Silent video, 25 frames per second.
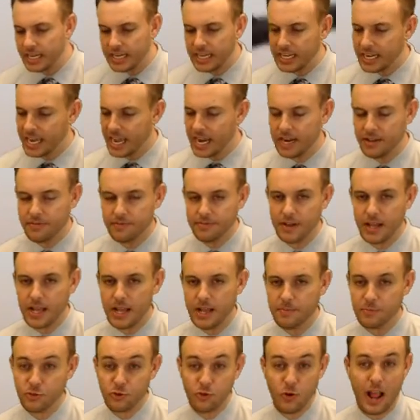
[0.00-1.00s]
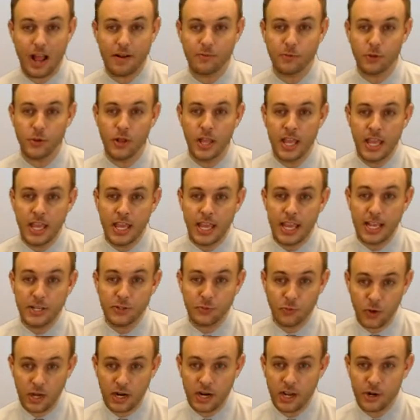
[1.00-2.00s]
any kind of travel
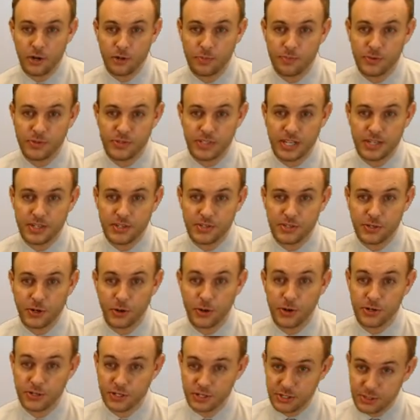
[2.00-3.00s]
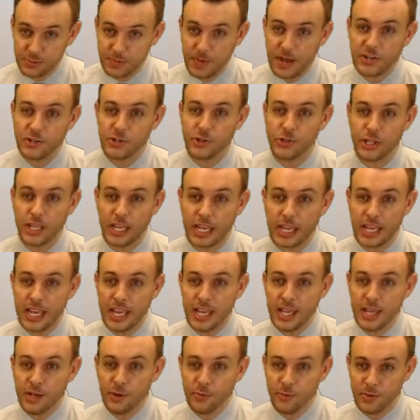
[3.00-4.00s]
is 100% discouraged, especially
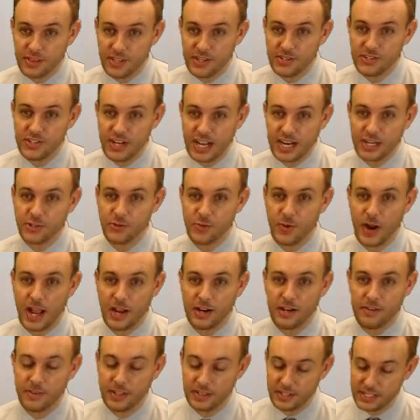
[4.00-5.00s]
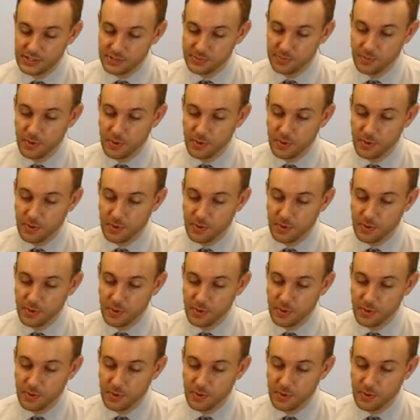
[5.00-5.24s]
with this next round of at least